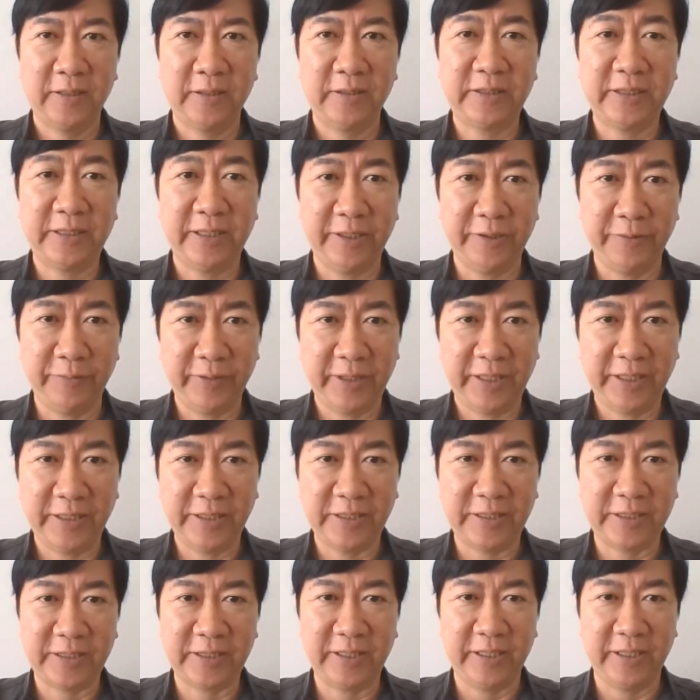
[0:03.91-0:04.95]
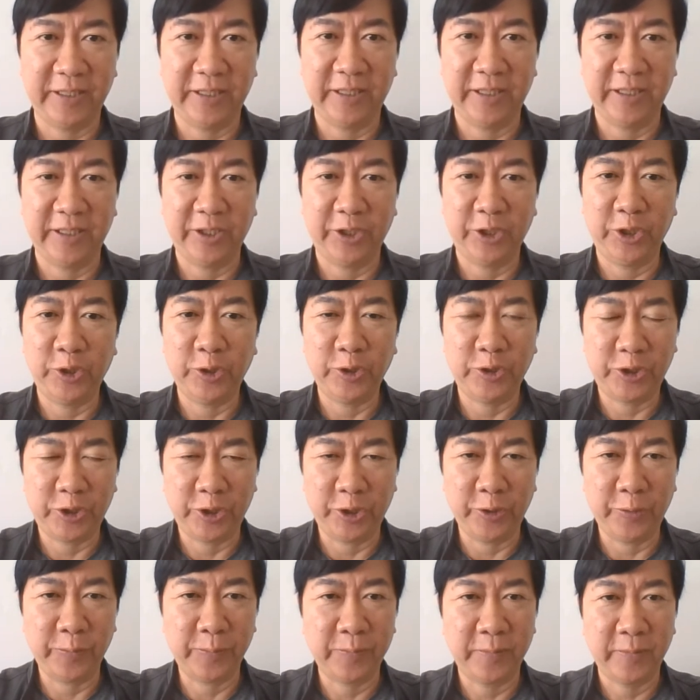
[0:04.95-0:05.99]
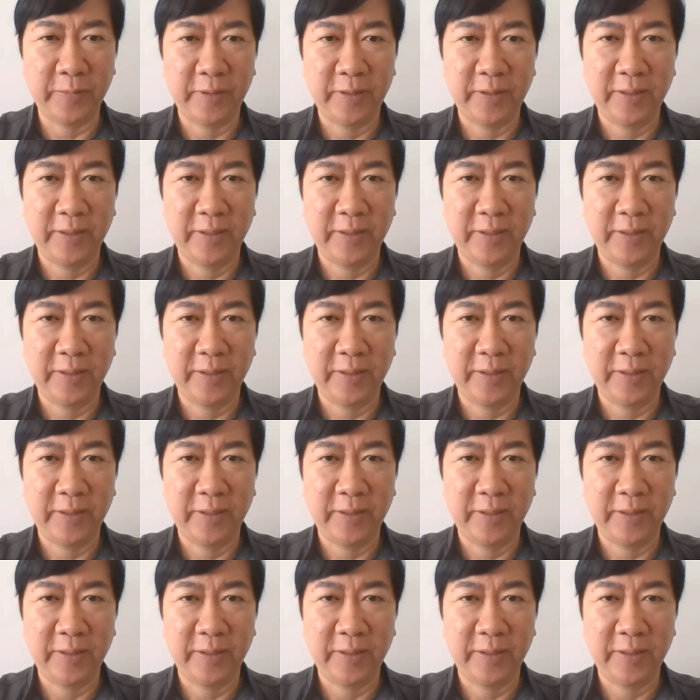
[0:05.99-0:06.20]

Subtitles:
series in YouTube,